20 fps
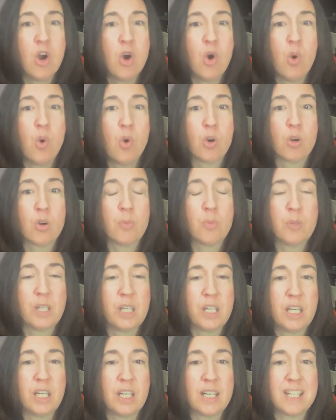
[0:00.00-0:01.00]
or
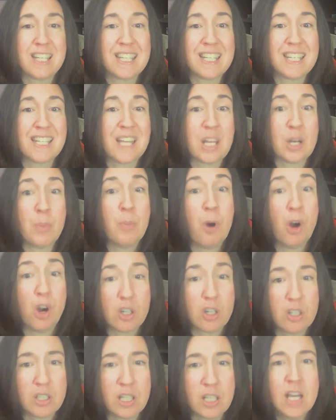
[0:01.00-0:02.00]
being set
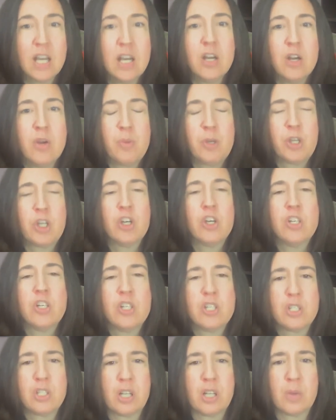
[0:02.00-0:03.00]
apart
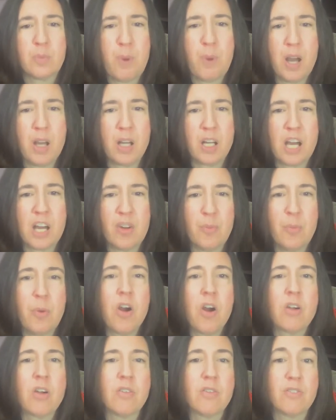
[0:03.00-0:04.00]
because kind of
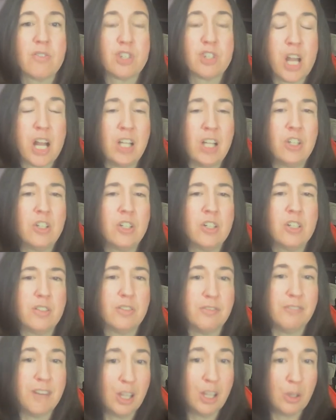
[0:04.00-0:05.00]
part of childhood
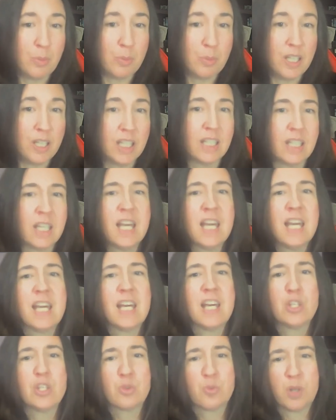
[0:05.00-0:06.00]
development
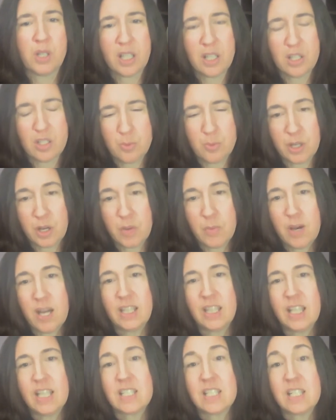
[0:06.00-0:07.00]
is when kids become
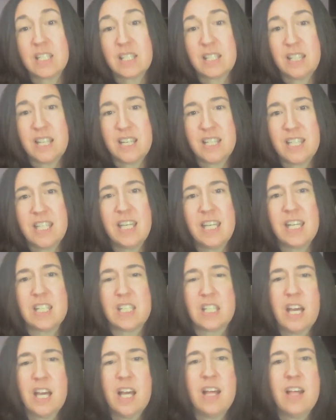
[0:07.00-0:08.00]
adolescents and then
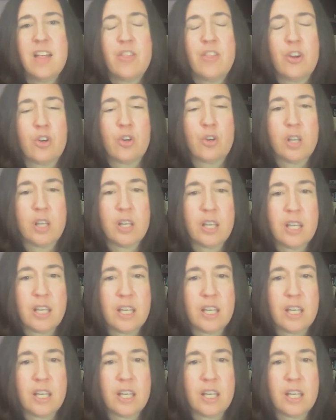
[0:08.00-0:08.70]
teens they're